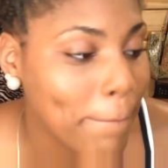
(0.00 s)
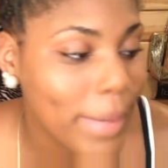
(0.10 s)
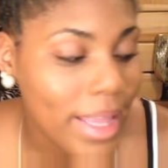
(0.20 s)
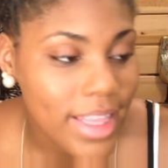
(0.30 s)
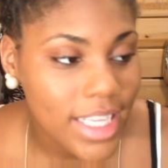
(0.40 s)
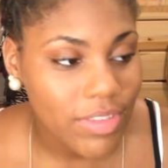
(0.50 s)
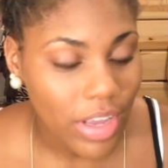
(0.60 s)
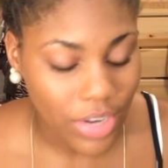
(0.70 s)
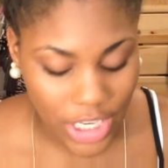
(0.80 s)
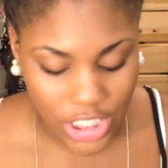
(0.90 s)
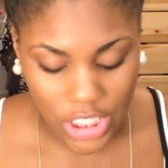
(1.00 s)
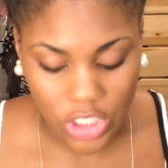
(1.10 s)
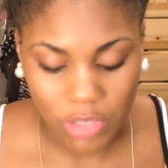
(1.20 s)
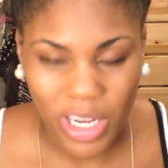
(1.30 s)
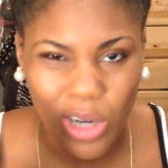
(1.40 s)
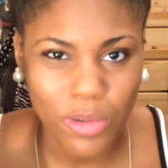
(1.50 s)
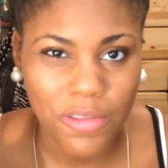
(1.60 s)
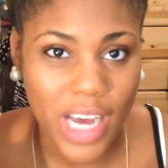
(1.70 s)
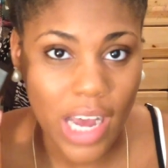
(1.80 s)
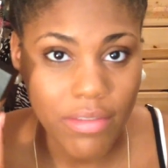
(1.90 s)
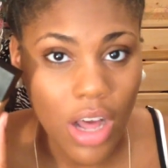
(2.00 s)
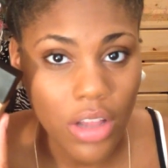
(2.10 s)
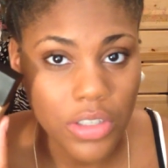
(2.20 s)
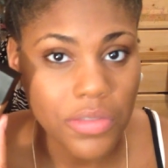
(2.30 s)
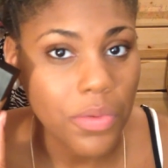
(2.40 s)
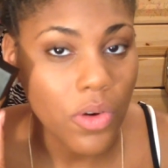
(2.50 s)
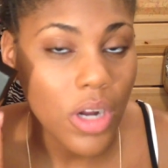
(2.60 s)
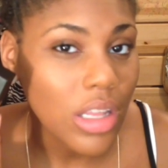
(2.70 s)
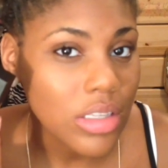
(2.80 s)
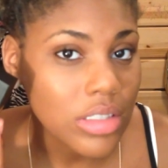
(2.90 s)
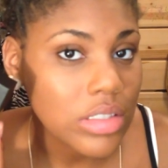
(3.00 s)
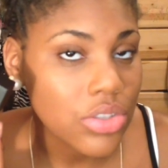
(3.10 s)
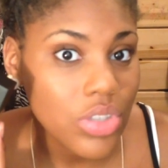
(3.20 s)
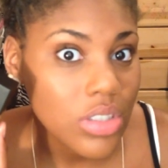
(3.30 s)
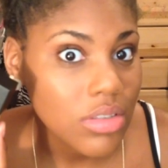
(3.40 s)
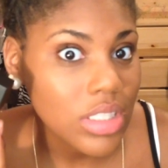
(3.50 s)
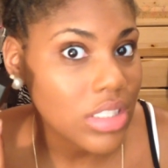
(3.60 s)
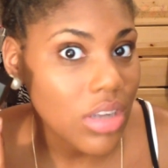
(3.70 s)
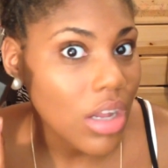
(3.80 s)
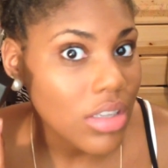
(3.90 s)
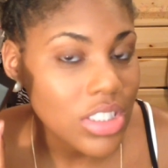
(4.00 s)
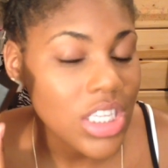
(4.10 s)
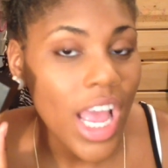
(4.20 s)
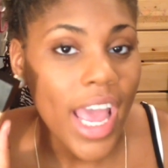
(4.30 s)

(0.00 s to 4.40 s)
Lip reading: But this foundation is about $5, $4, $3 to $6